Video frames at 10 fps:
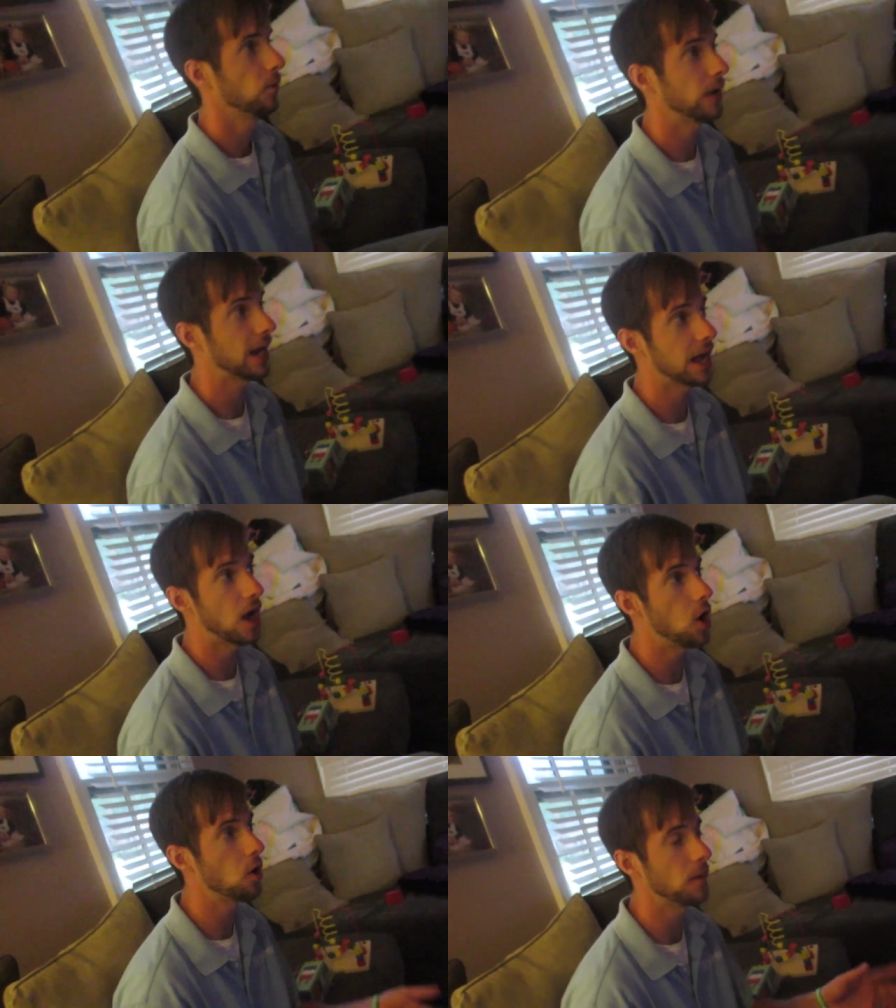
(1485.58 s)
When I
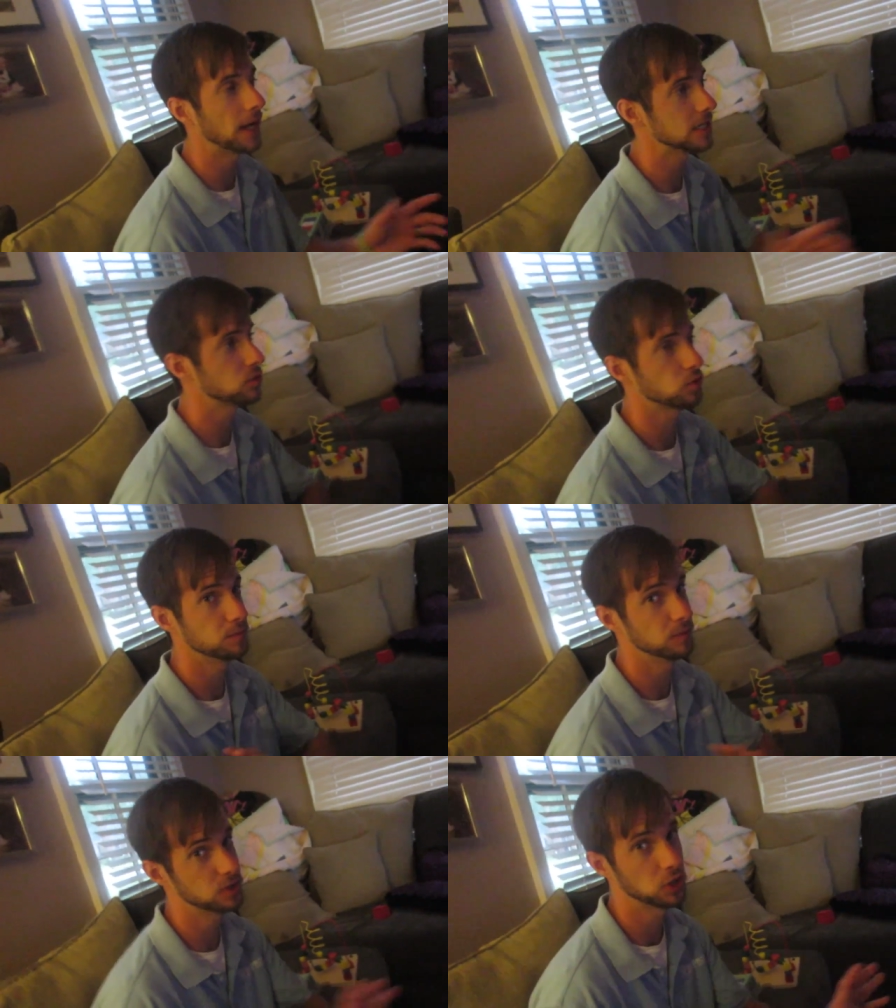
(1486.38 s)
got home, I just
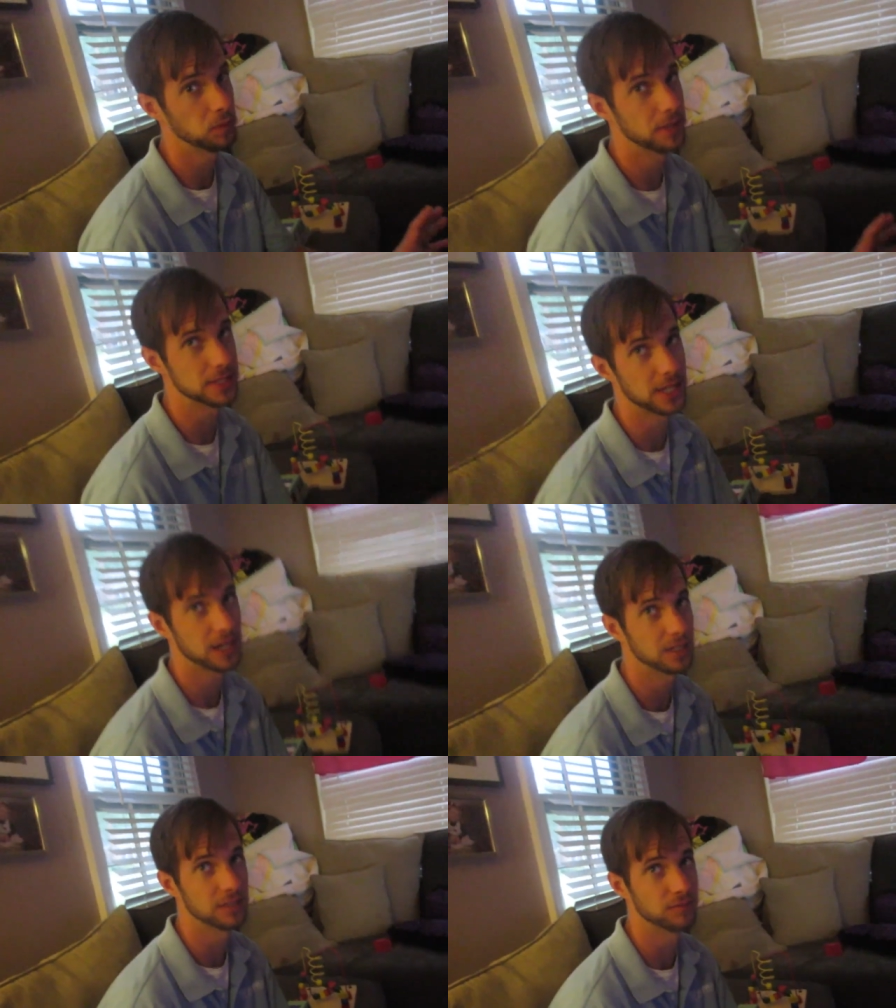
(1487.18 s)
was too busy.
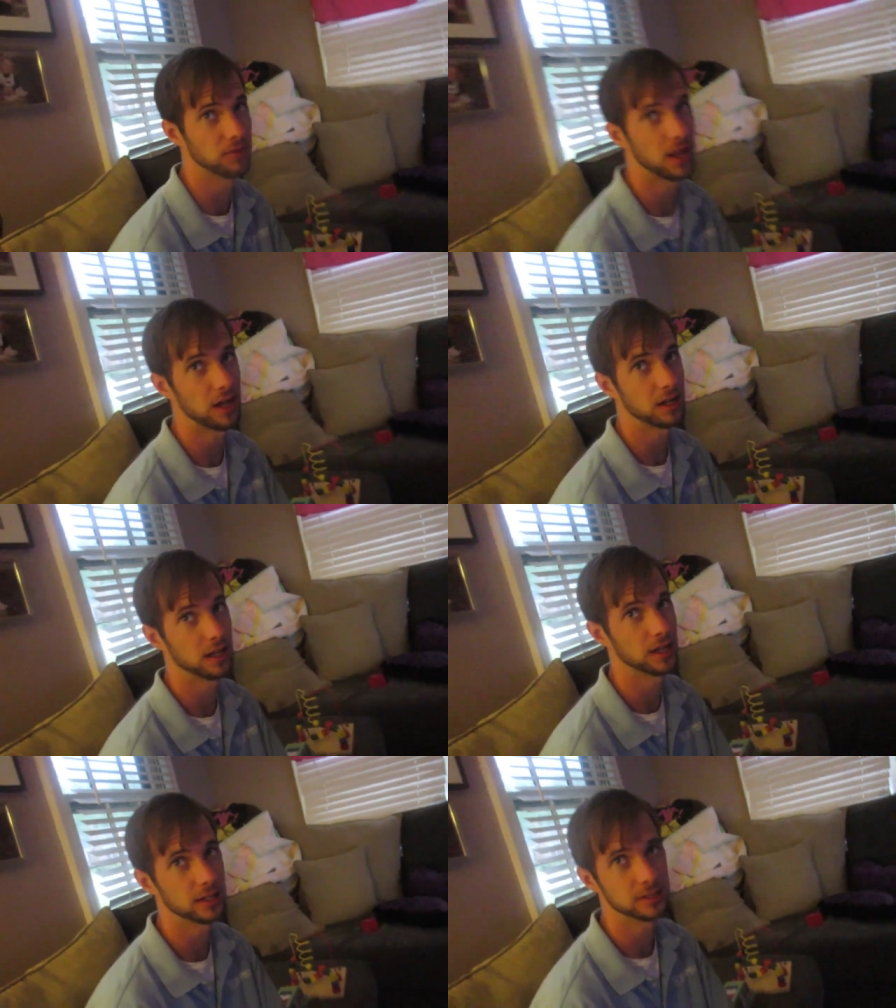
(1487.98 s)
I couldn't vlog,
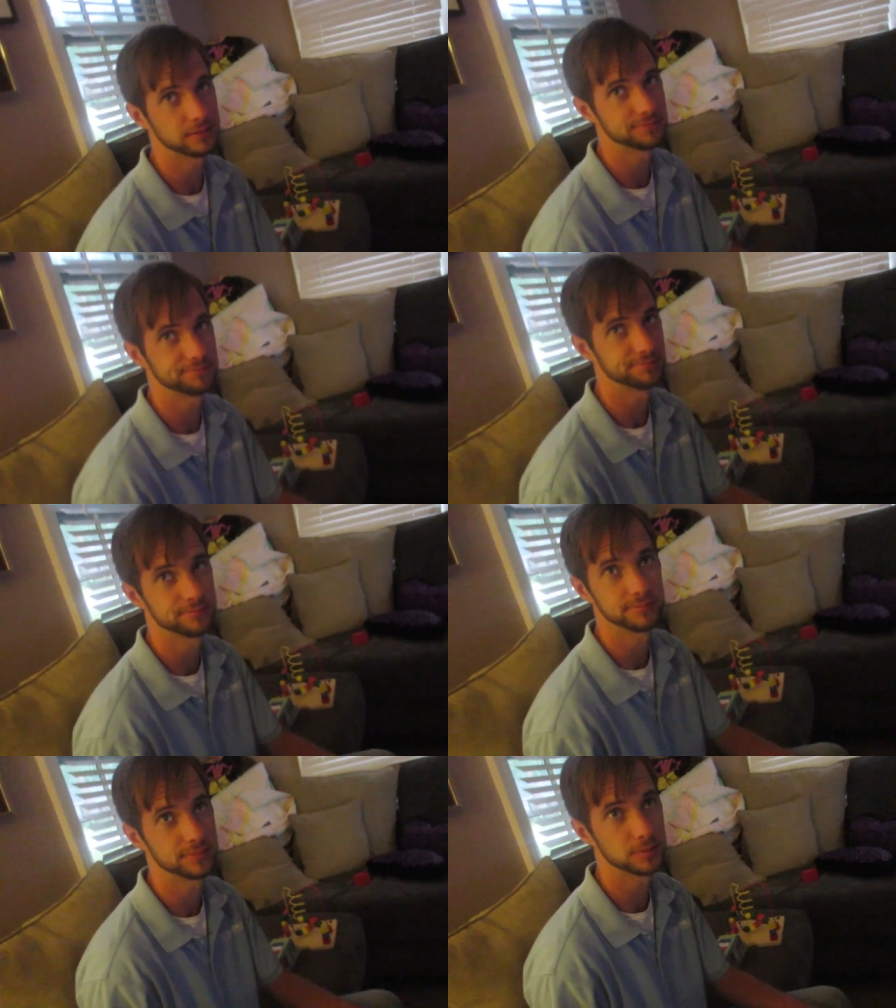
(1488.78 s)
like,
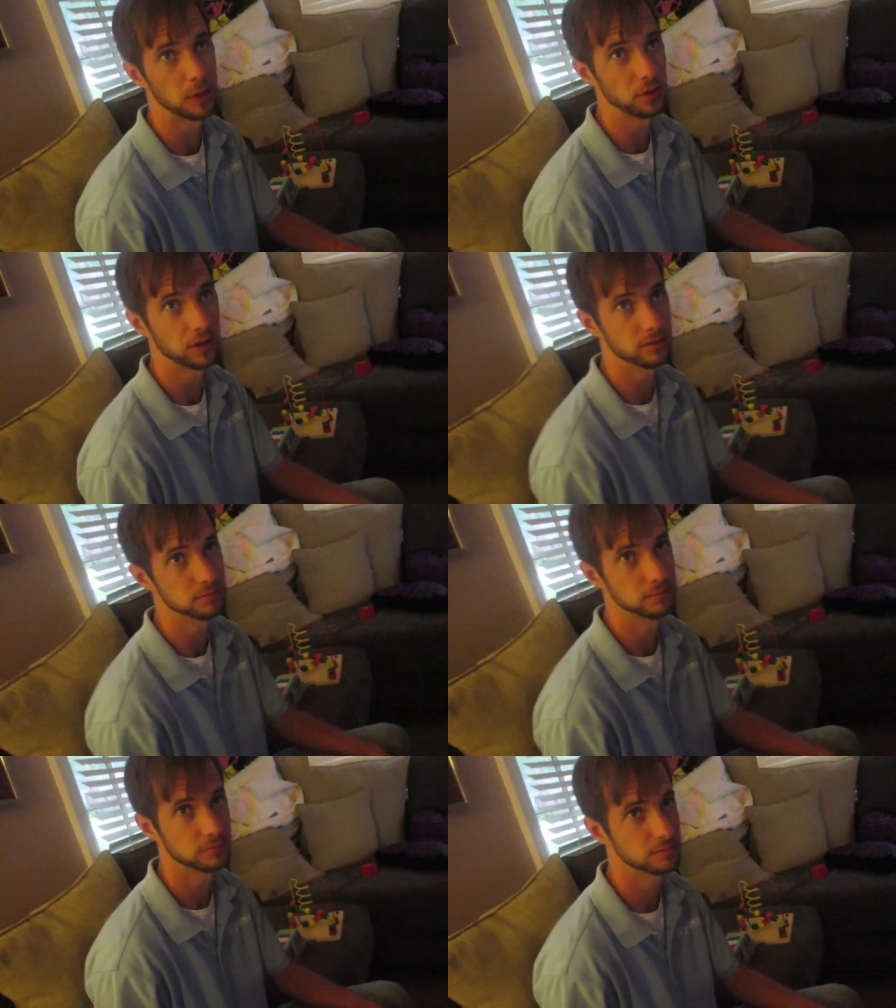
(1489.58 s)
both of
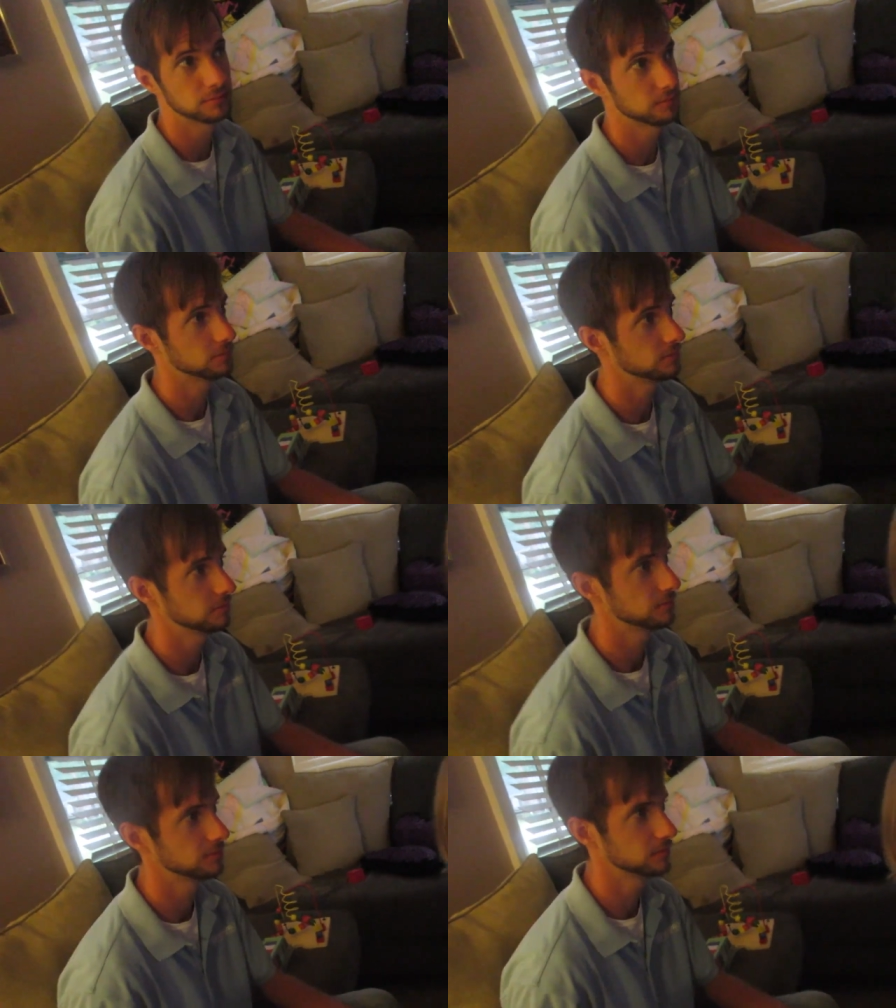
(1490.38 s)
them.
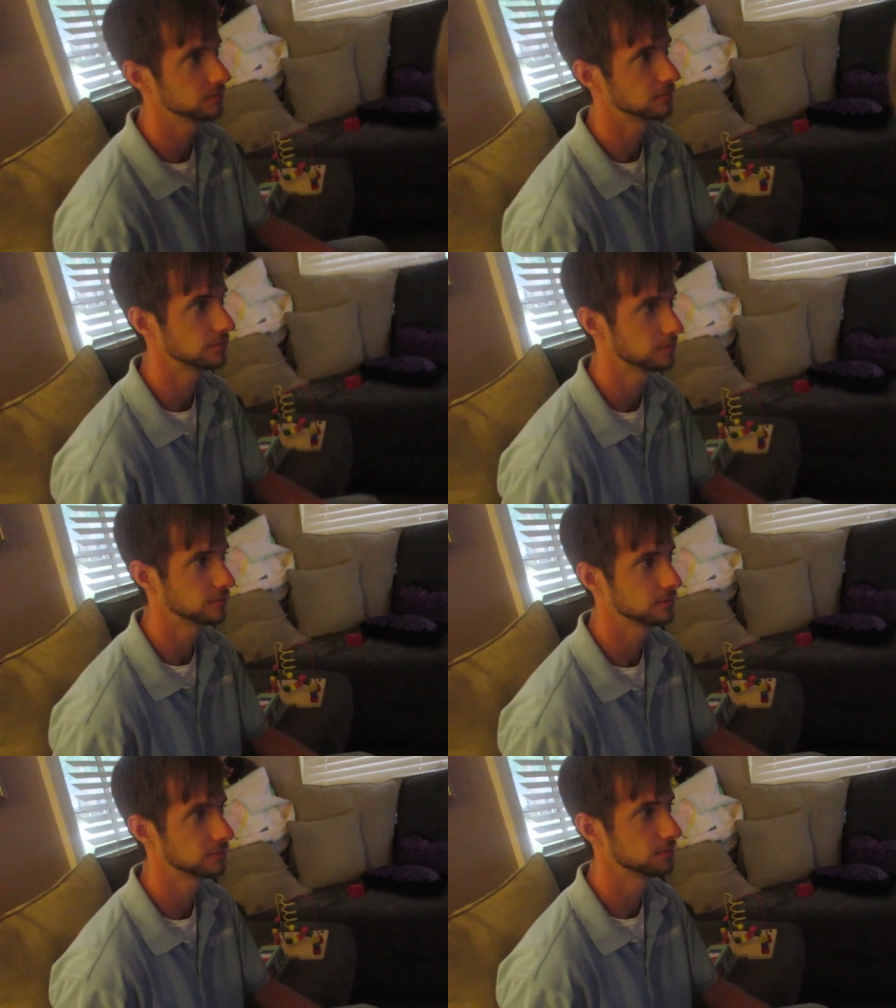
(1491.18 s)

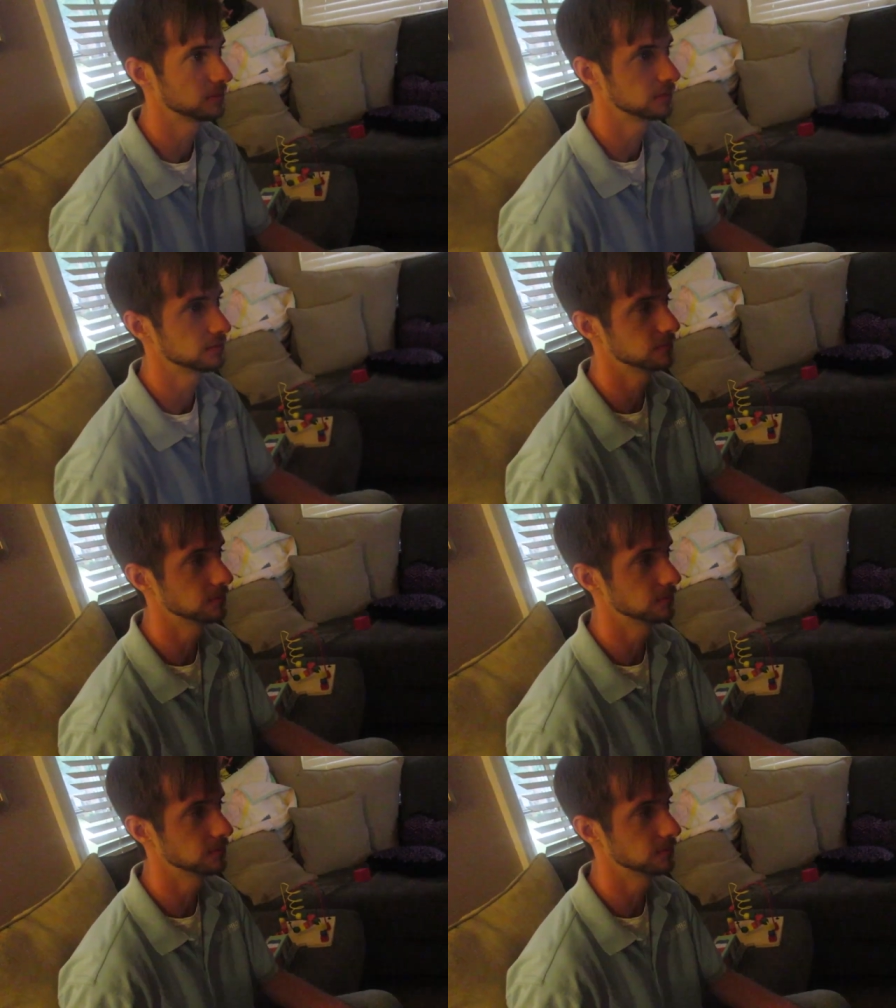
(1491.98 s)
That's how it goes.